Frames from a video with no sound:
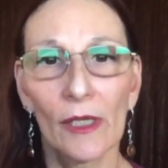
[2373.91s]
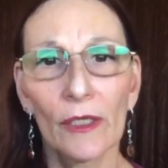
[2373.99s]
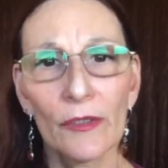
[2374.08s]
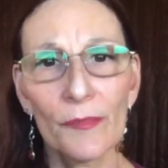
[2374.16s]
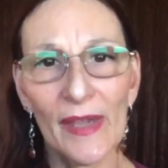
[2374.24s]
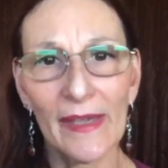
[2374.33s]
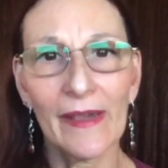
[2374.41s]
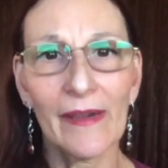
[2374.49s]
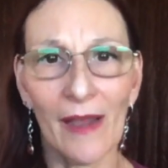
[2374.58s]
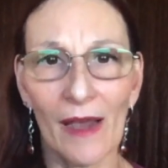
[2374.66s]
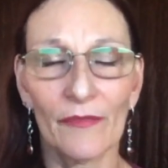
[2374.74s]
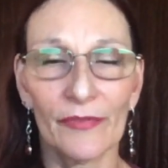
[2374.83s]
You may get
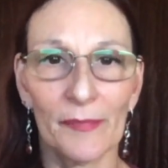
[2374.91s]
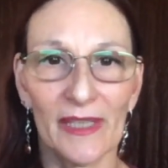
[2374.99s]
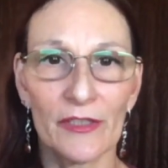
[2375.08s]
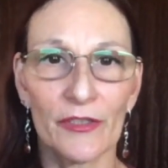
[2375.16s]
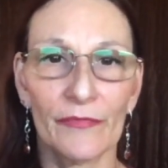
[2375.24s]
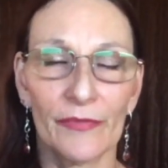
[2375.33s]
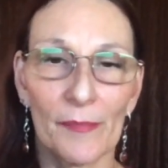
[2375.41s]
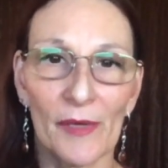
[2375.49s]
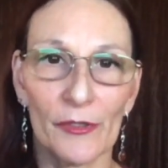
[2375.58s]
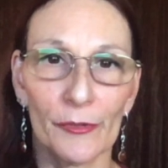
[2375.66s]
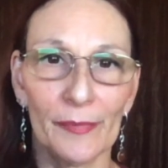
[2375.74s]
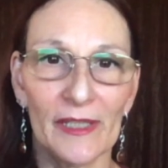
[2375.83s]
confirmation from
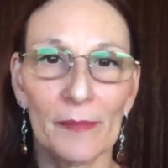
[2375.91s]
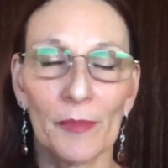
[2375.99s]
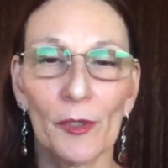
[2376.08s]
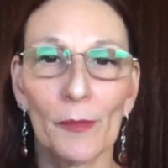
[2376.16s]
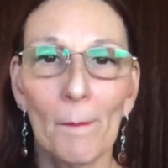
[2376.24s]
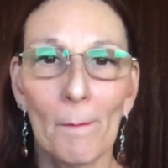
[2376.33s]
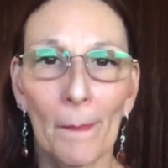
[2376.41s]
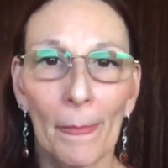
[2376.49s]
other people,